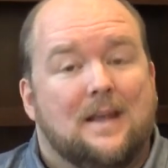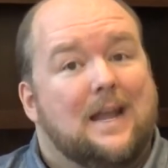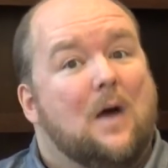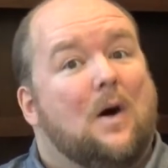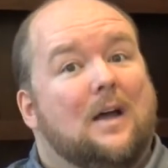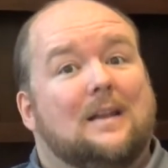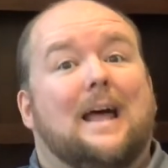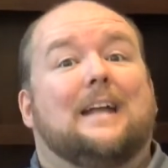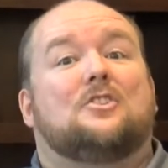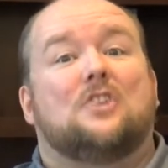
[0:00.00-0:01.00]
Now,
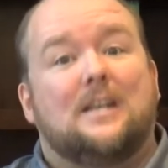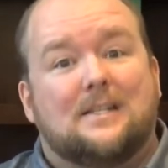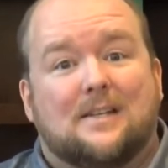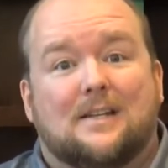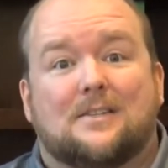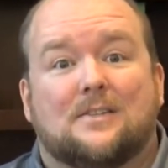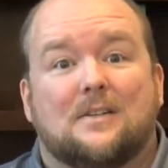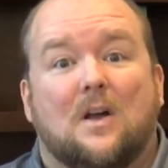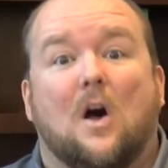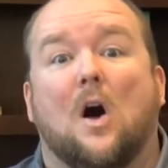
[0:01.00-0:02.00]
unlike Jesus,
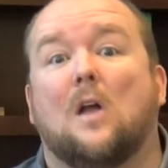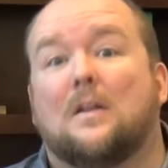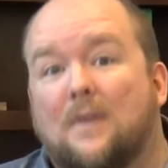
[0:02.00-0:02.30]
all